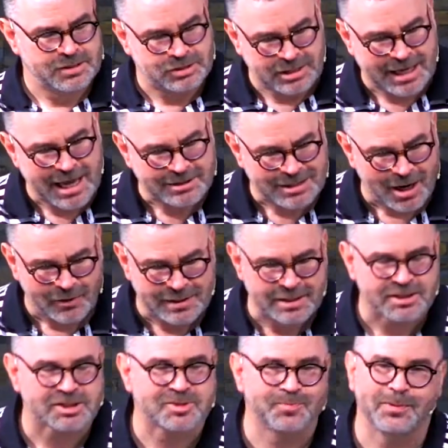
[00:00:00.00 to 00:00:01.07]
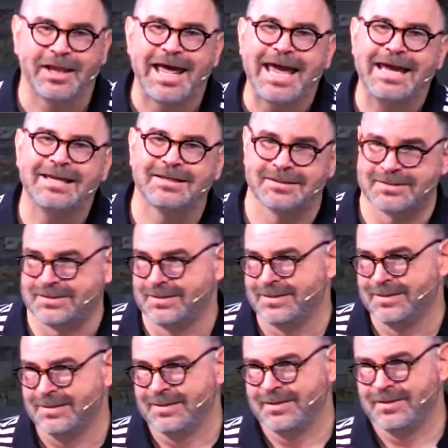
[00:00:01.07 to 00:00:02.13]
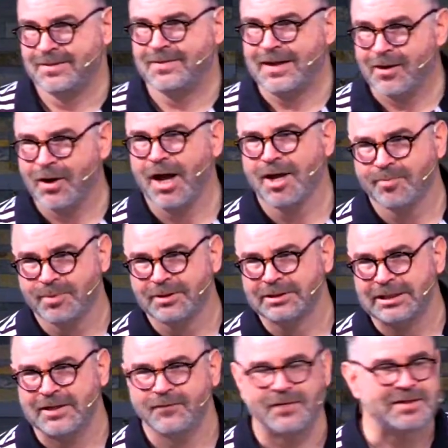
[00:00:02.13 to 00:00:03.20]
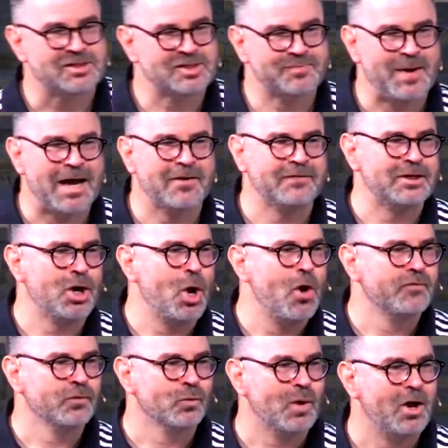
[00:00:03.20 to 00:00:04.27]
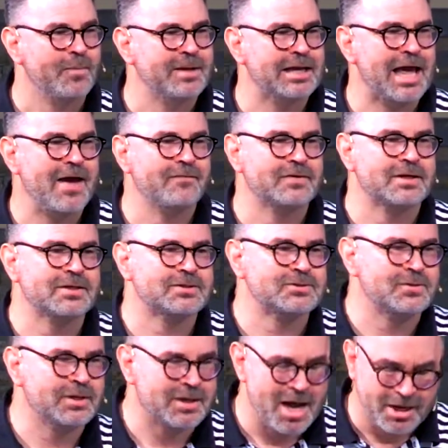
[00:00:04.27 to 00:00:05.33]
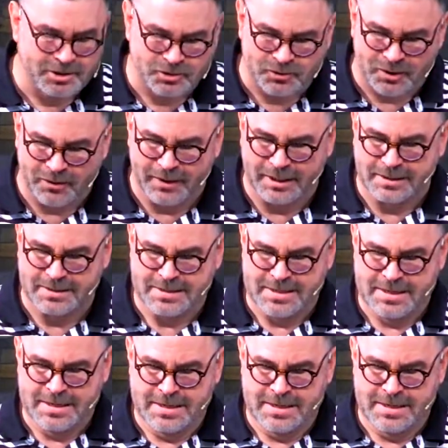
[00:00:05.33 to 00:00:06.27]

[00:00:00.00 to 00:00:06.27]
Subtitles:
Did you catch how he explained their unbelief in spite of the overwhelming evidence to the contrary?